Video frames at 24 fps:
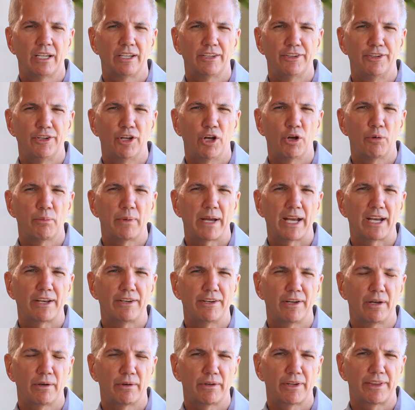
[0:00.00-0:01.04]
no
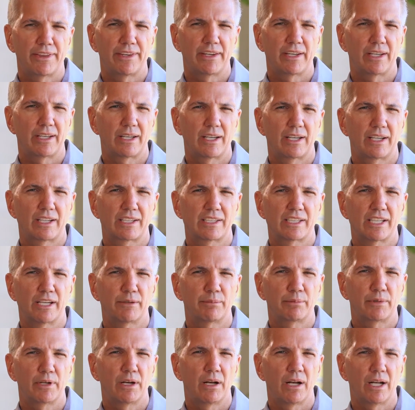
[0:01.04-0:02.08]
man knoweth it
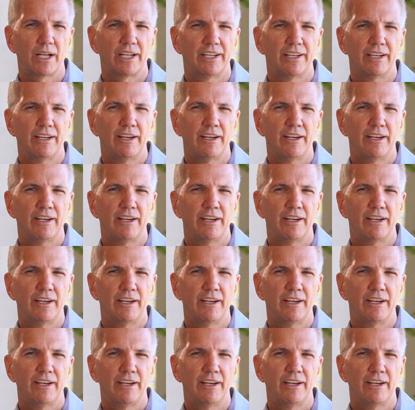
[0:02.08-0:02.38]
except God.